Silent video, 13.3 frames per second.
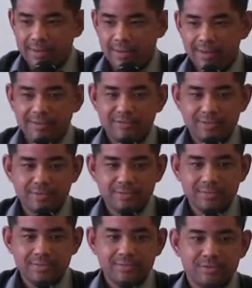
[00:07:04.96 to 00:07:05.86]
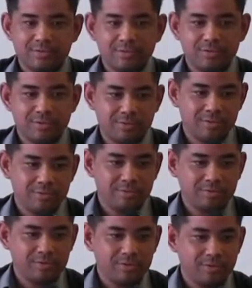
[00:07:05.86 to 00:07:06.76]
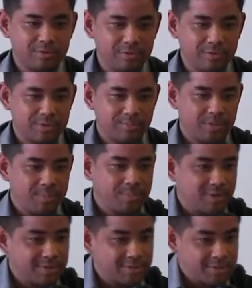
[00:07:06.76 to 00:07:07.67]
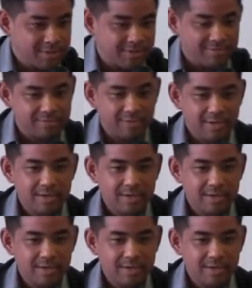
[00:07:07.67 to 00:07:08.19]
their lives, to do something positive,